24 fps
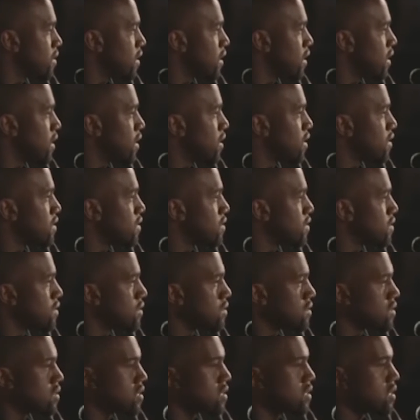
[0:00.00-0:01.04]
her
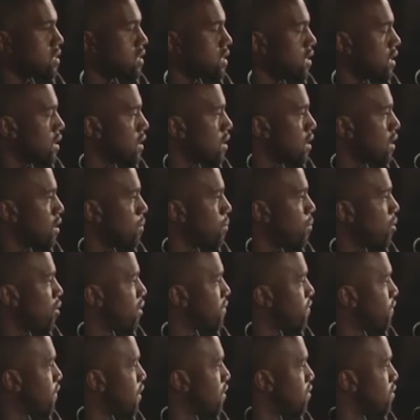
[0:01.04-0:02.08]

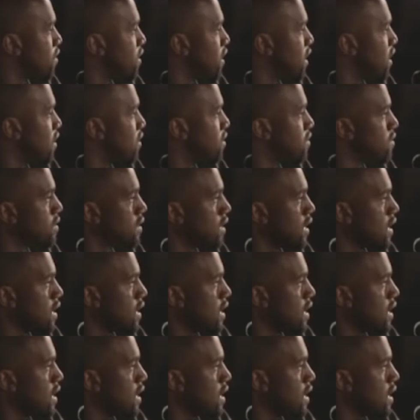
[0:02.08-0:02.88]
portfolio.